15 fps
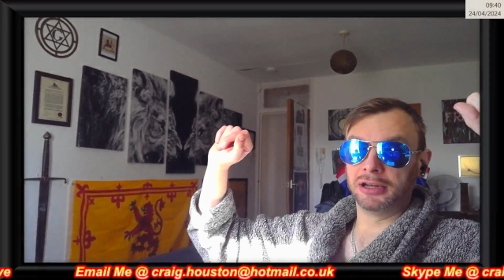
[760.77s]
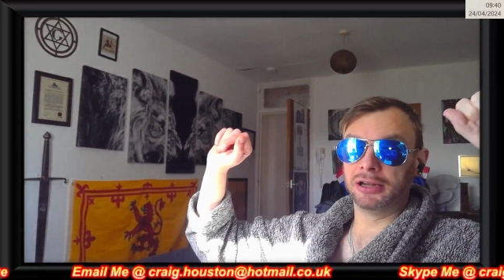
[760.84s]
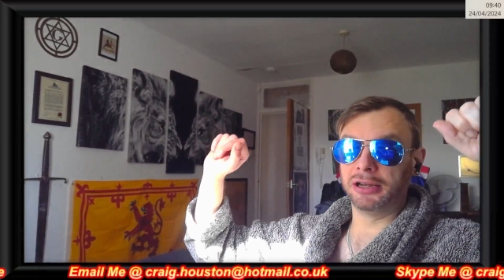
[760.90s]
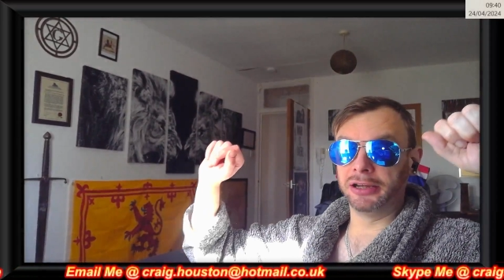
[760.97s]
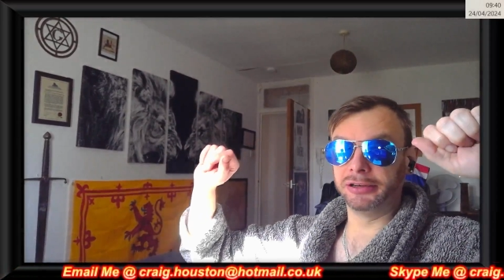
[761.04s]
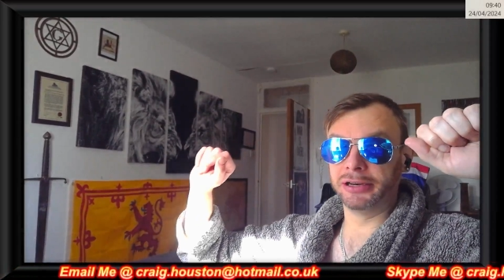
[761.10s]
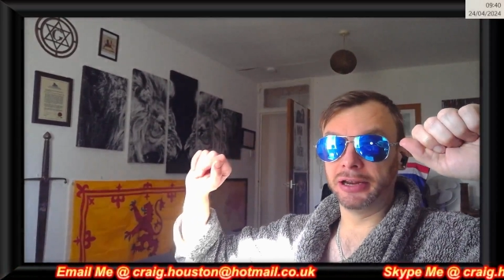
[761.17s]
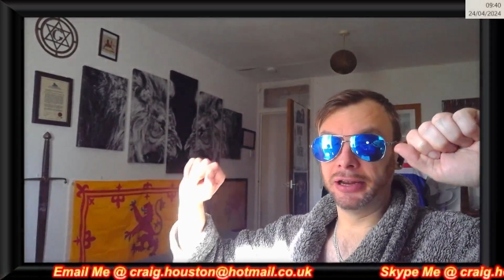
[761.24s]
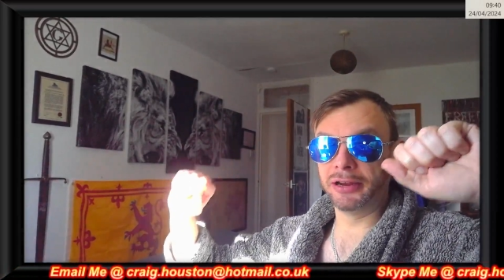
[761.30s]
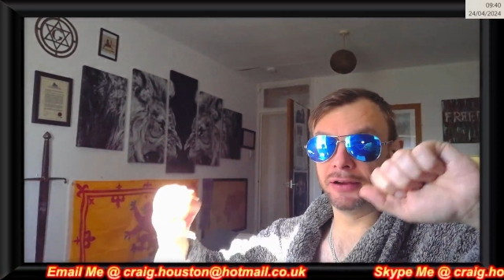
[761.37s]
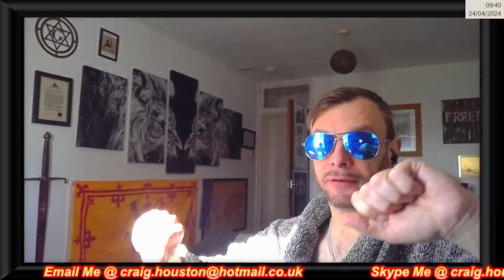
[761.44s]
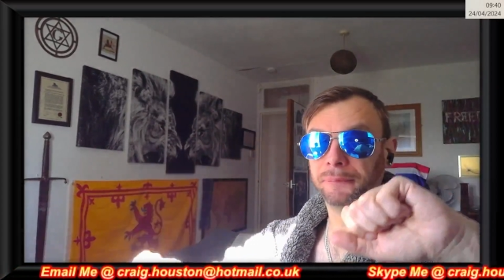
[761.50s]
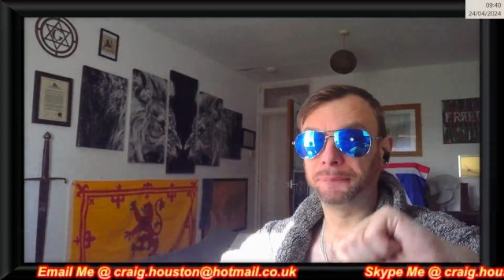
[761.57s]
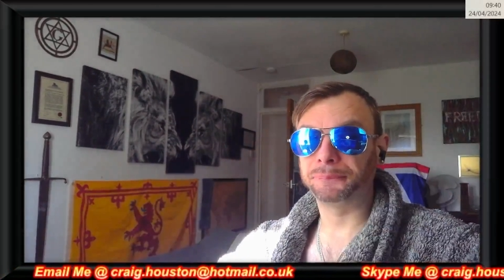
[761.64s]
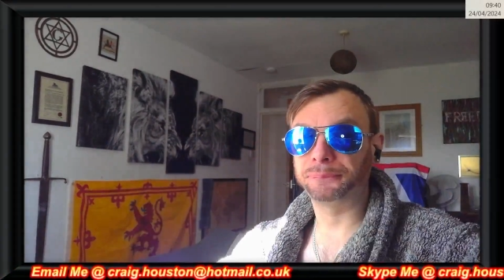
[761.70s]

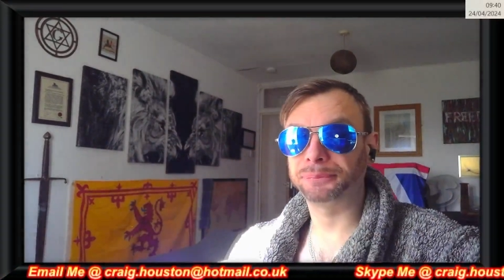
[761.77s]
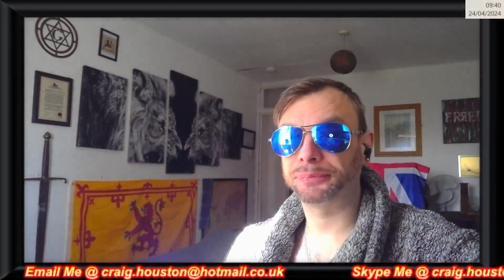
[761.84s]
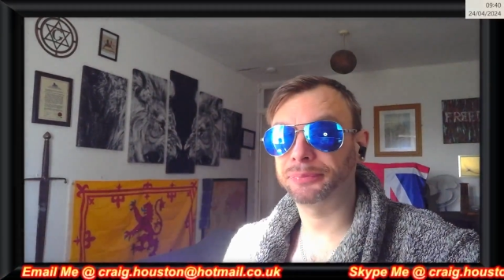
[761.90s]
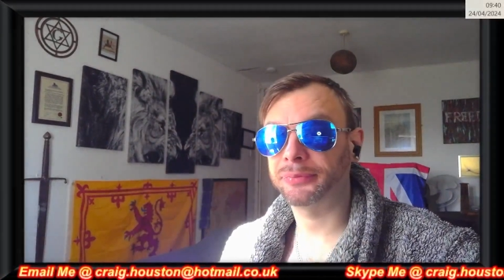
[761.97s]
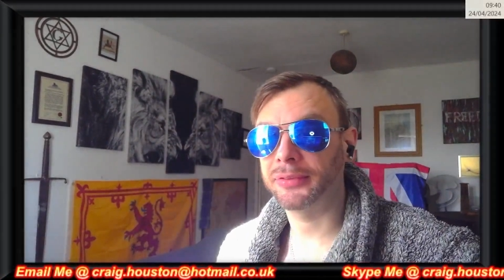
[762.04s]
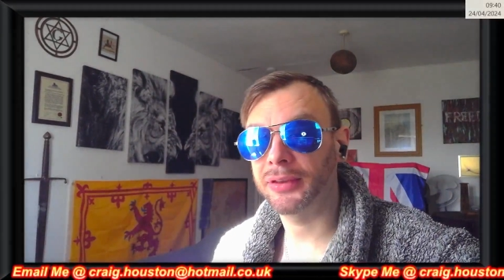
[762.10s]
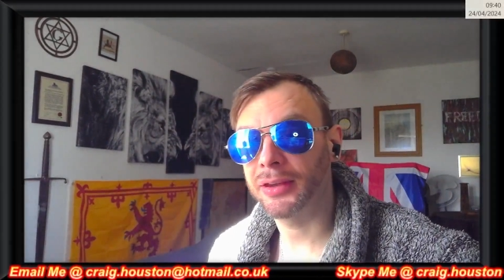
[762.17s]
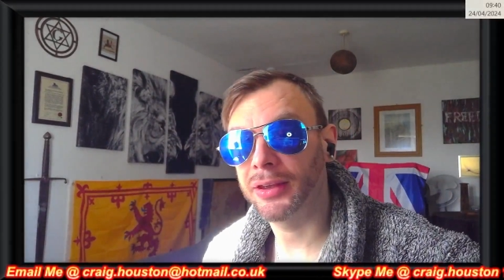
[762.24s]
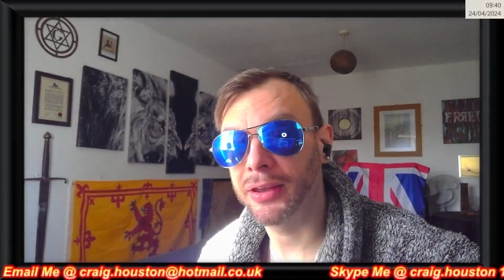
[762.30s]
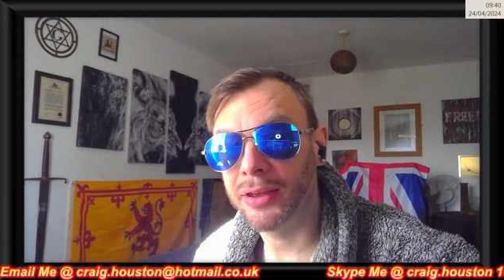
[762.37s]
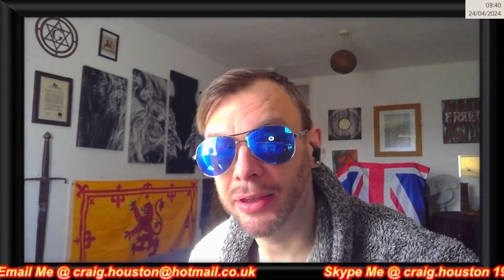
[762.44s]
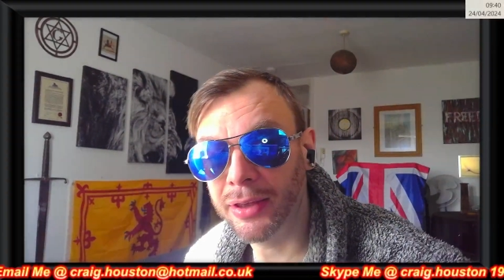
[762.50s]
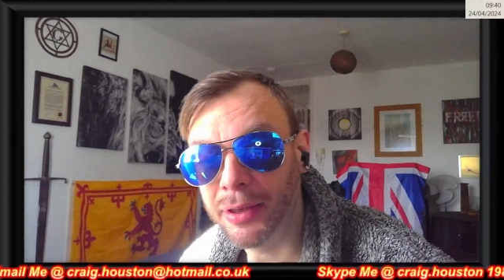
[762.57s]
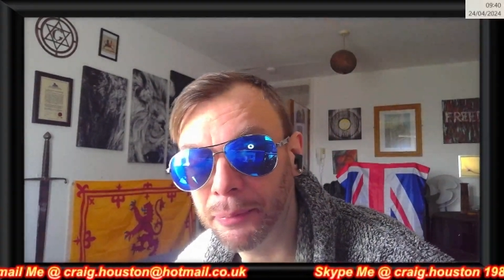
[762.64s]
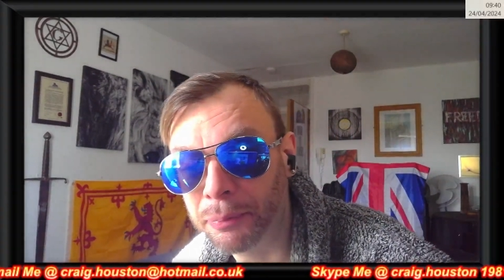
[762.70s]
And
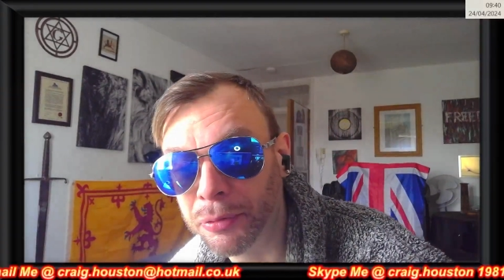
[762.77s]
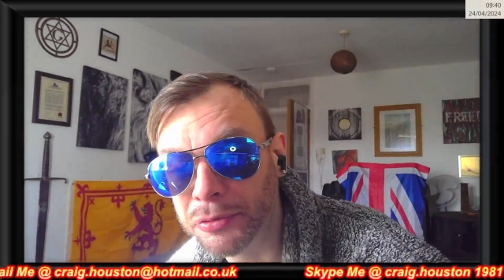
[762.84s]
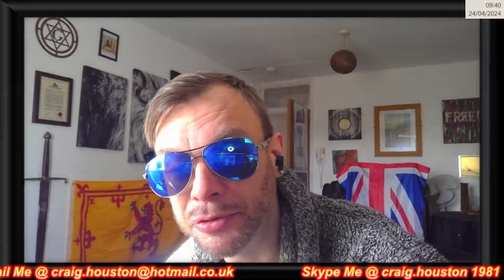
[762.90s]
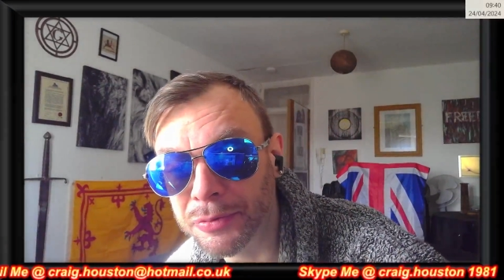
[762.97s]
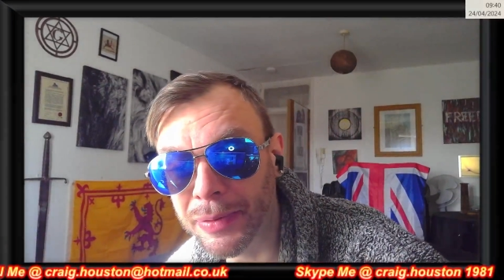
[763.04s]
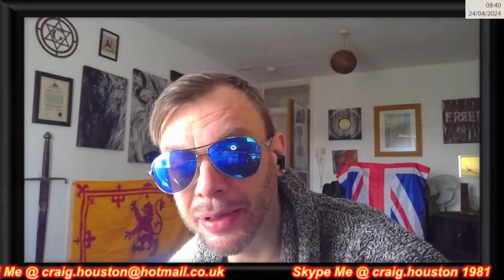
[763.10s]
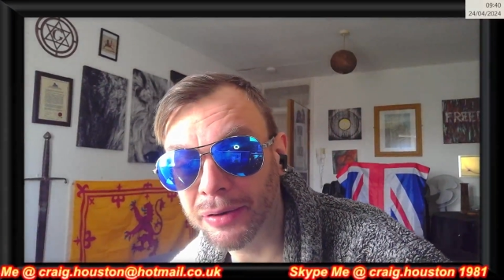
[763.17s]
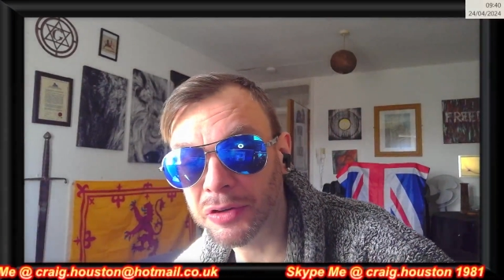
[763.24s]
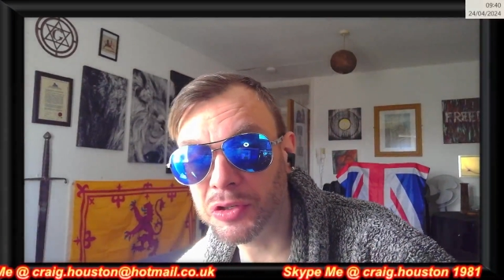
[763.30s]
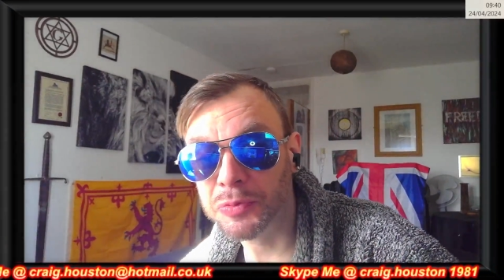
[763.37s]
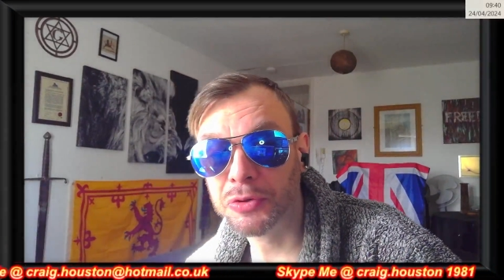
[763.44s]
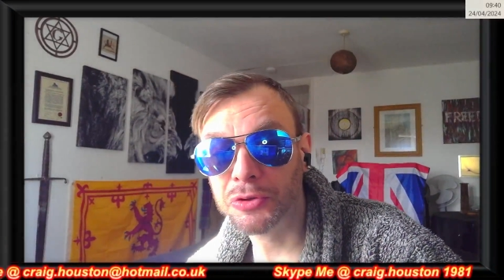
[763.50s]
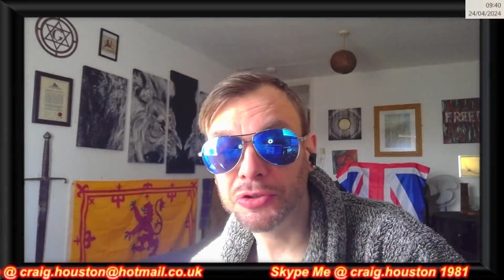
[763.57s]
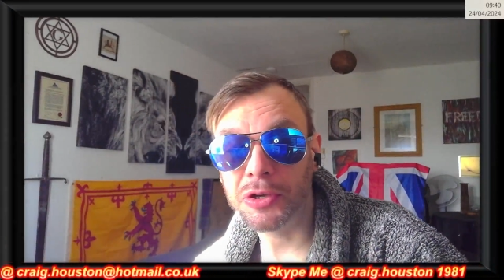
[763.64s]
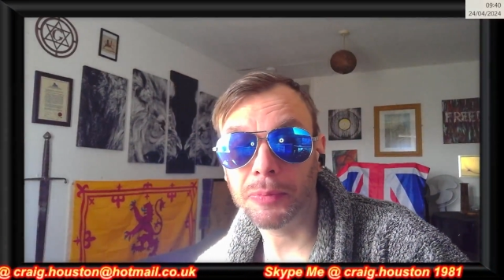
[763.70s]
put some Irish
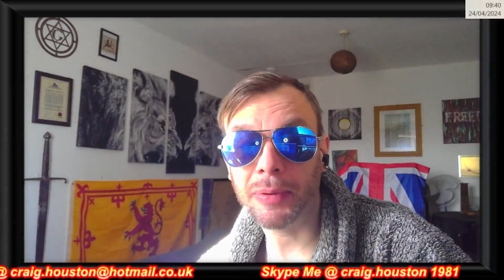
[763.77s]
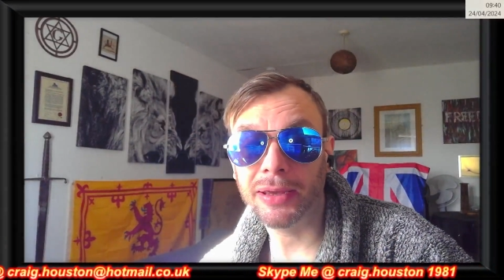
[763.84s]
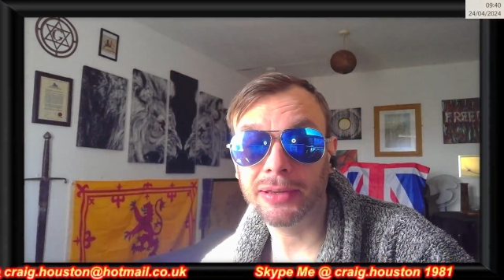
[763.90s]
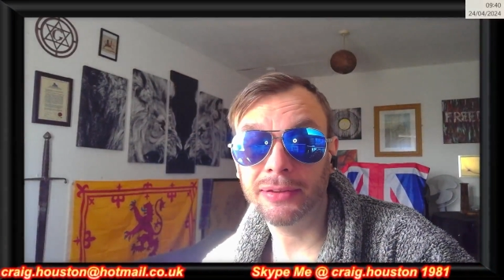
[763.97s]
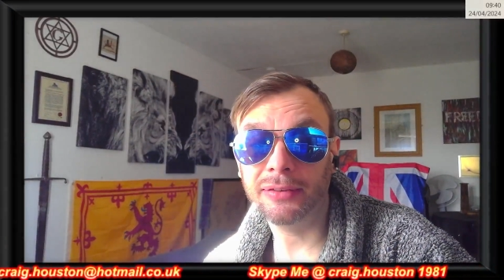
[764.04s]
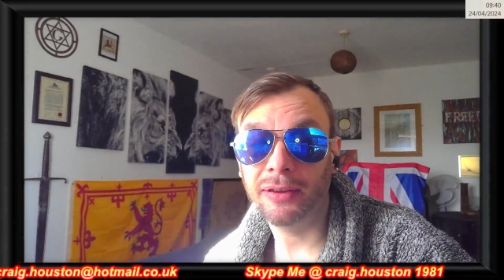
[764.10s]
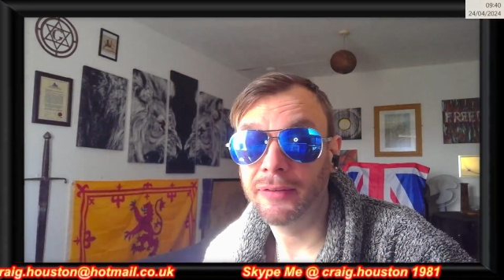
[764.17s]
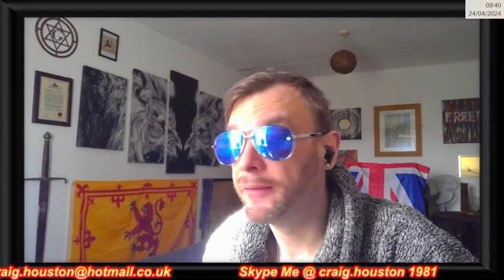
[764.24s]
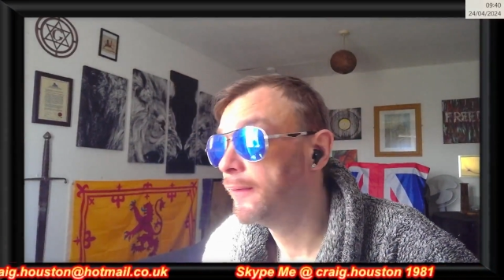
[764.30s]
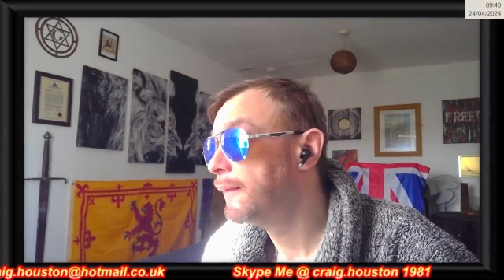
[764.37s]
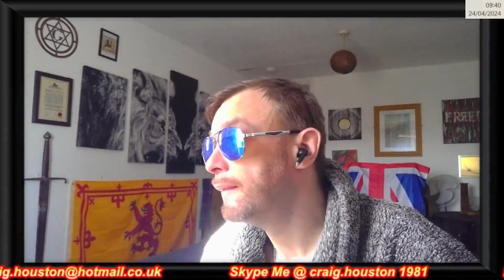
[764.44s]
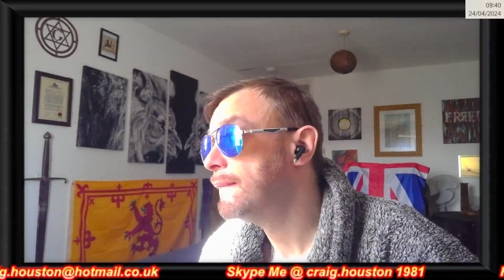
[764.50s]
music behind it